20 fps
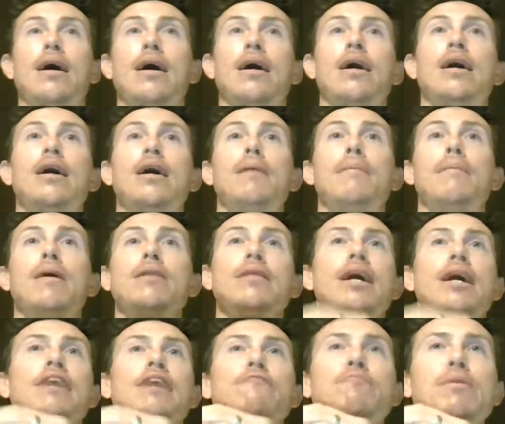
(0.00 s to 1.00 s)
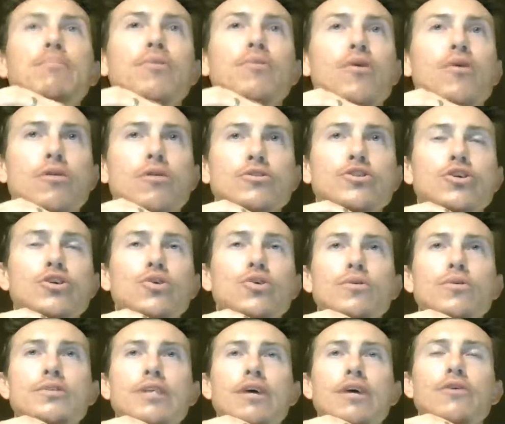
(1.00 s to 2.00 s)
A lot of people also
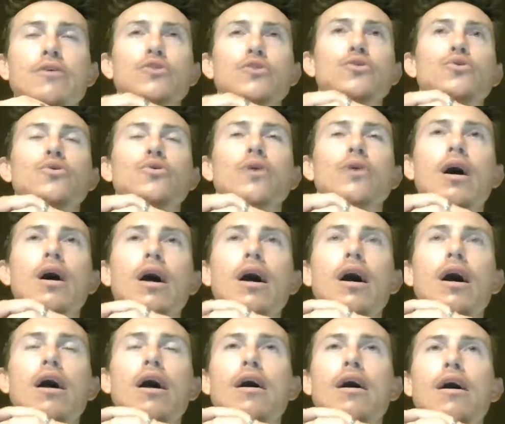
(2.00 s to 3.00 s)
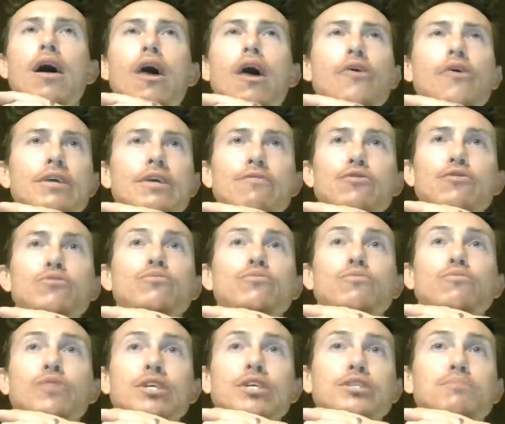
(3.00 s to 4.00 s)
will tell you, I'll give
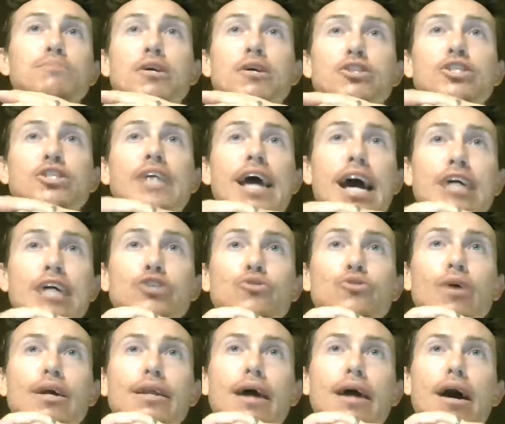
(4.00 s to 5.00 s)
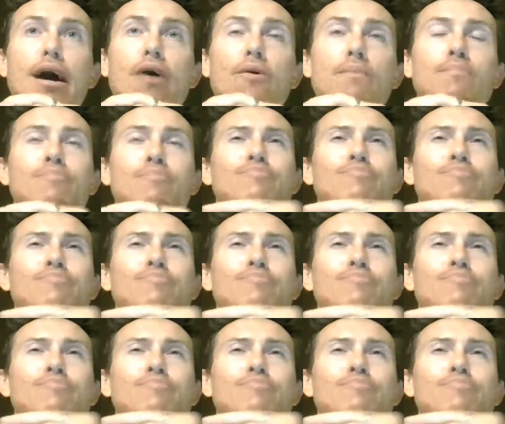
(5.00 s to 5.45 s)
you this much cash right now.